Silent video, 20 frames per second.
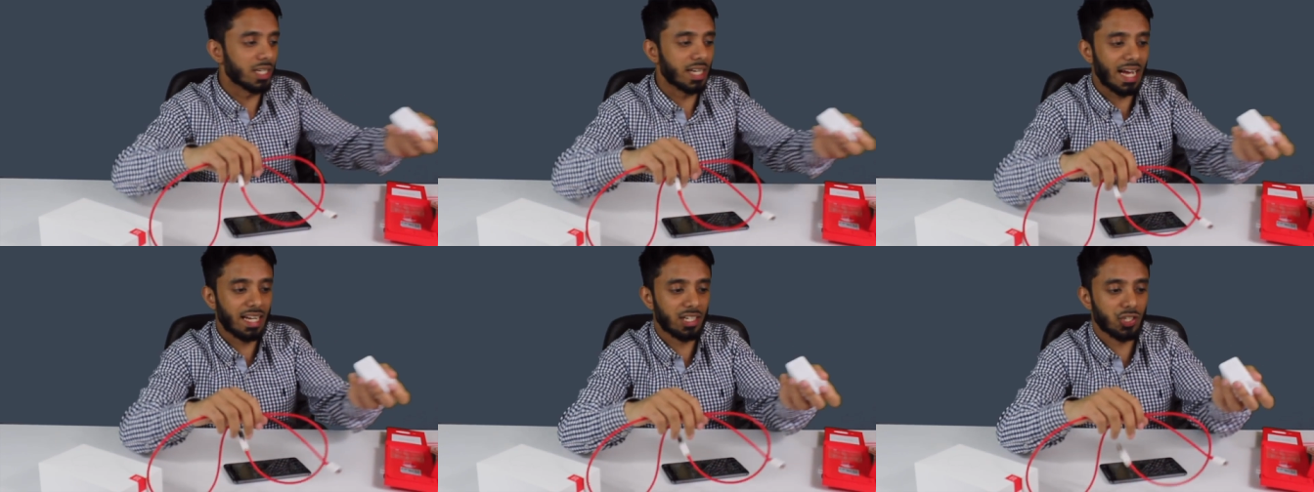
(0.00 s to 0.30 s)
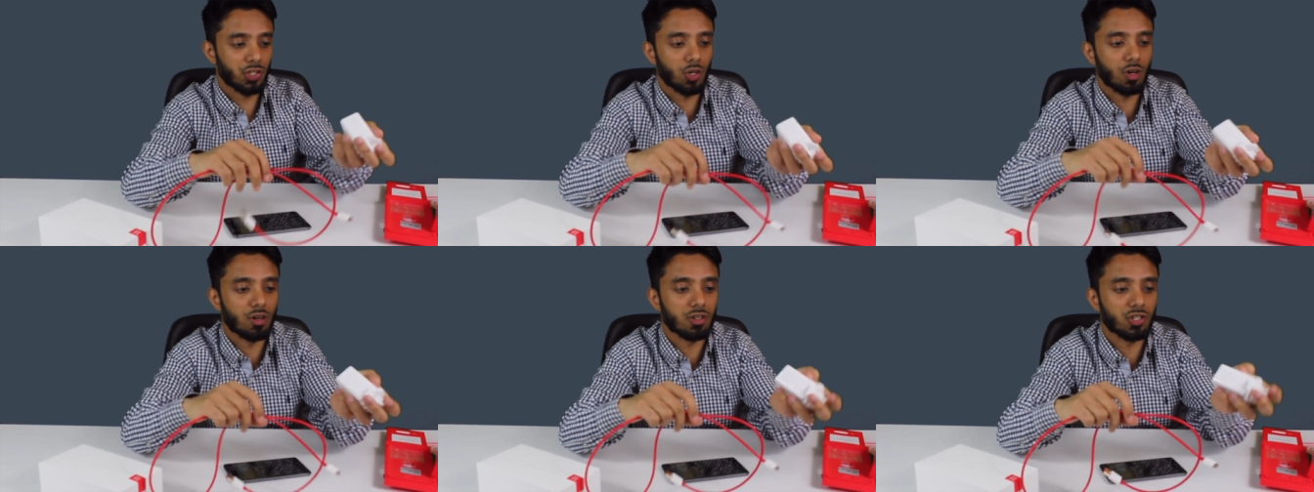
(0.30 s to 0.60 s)

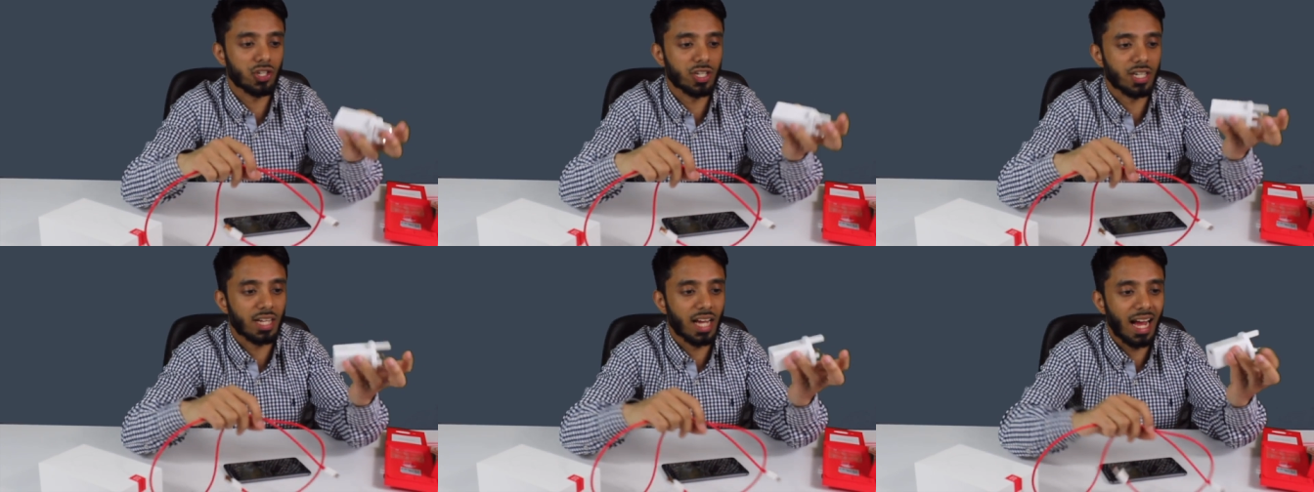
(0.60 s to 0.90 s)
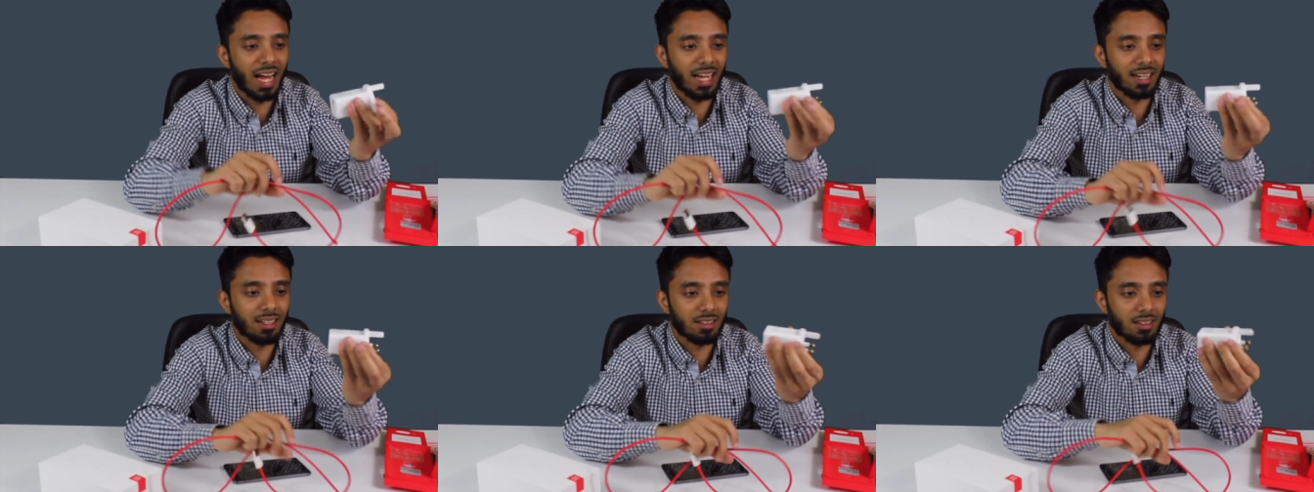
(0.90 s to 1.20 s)
dash charging,
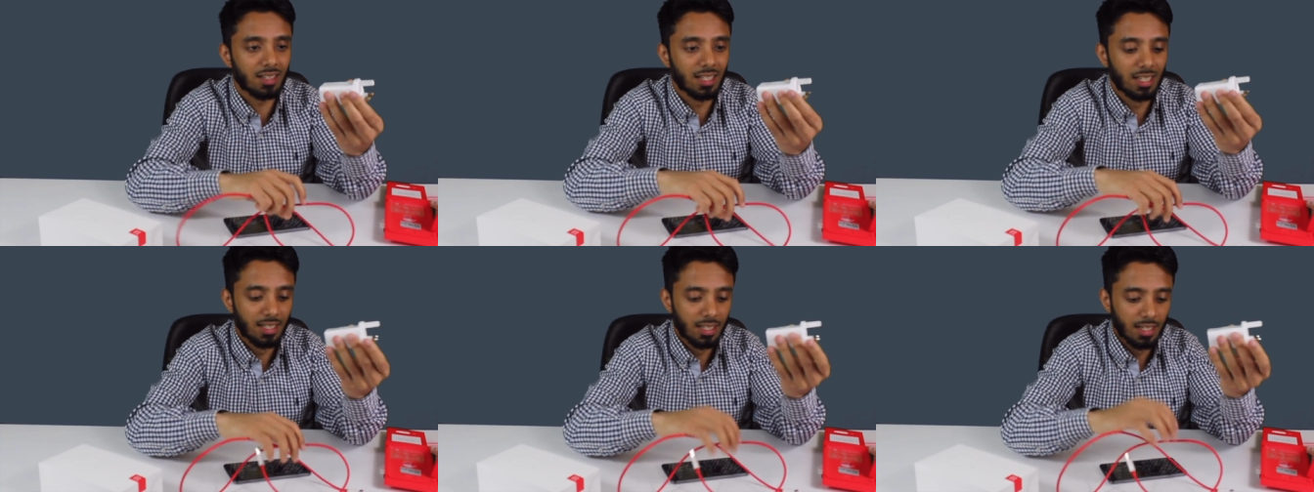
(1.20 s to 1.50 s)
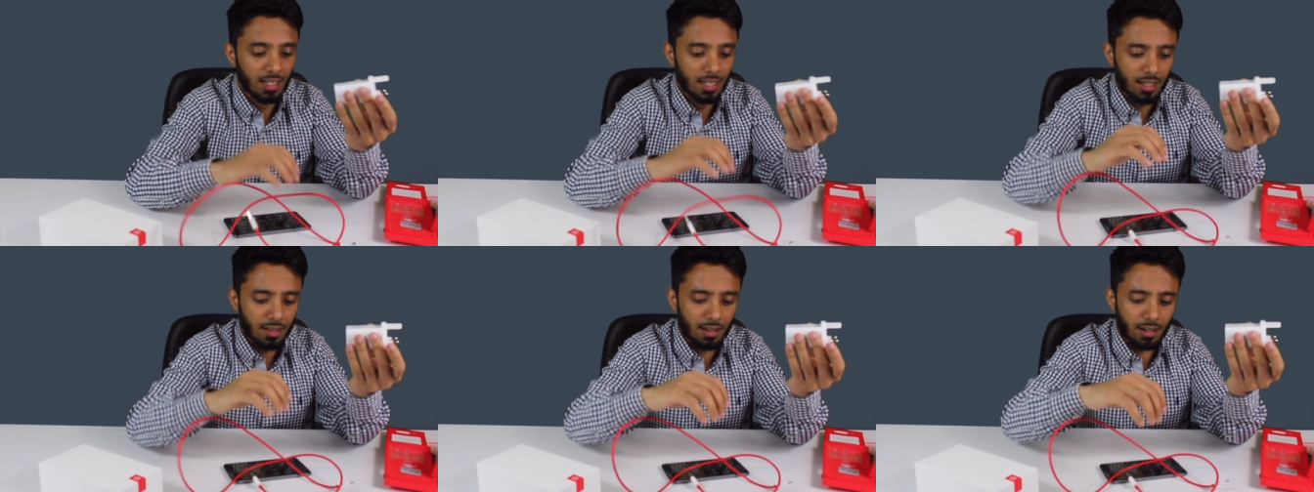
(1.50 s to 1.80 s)
and
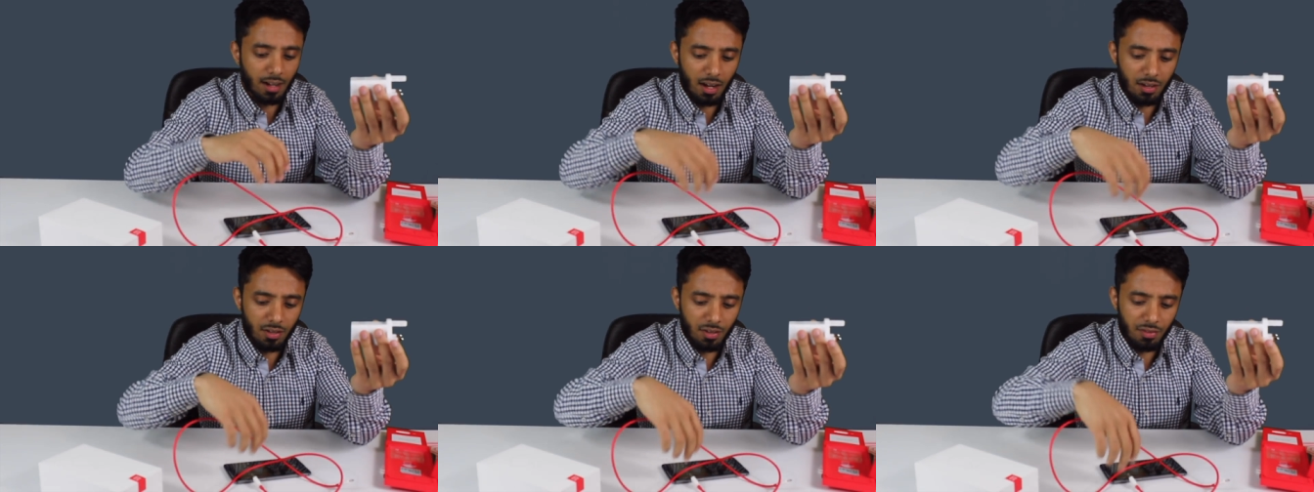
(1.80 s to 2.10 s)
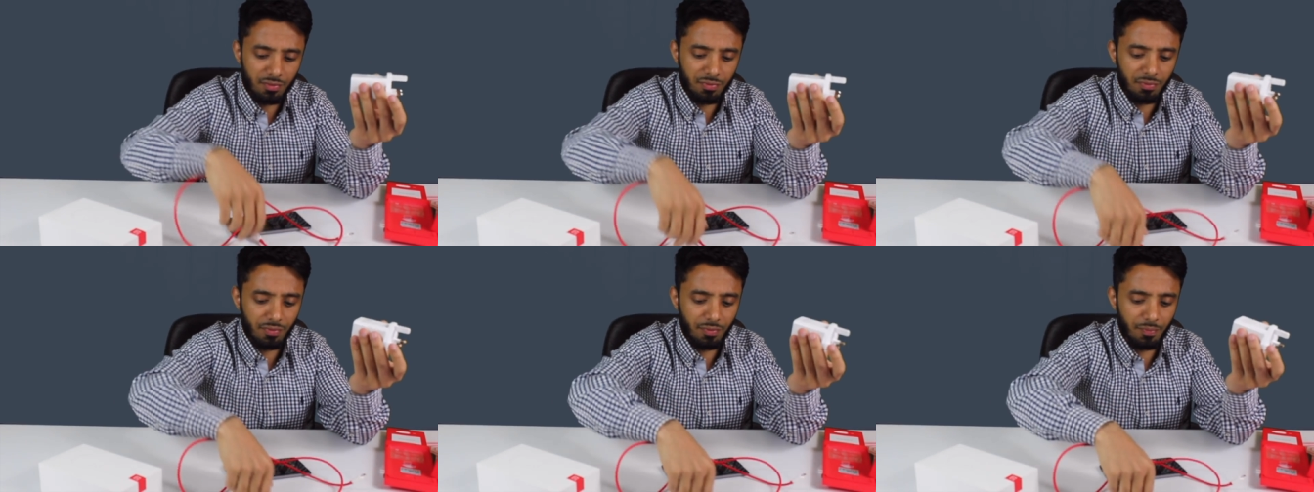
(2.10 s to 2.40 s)
the kind
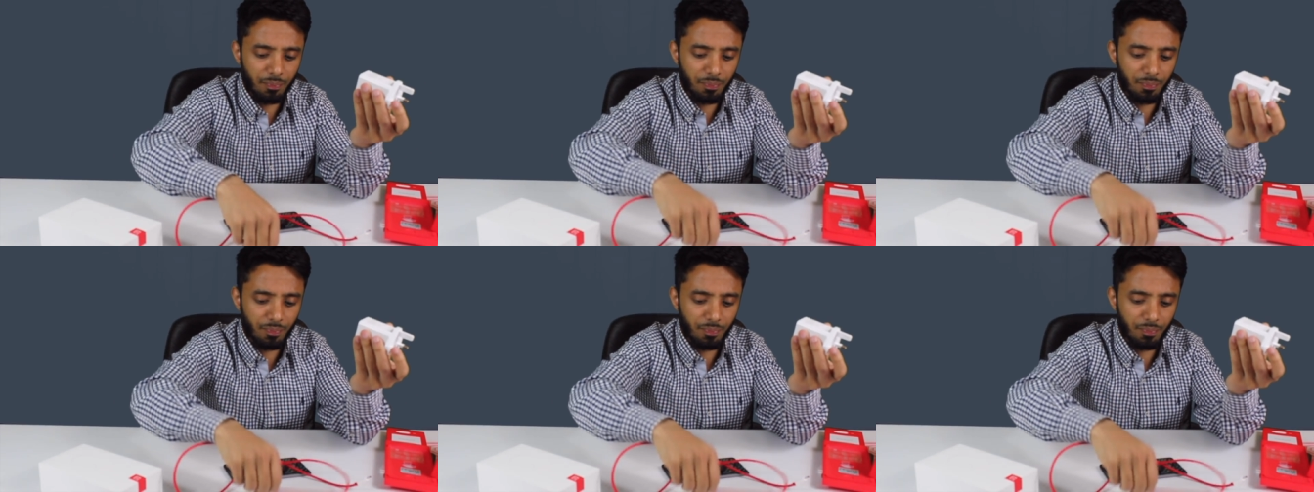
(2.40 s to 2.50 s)
of,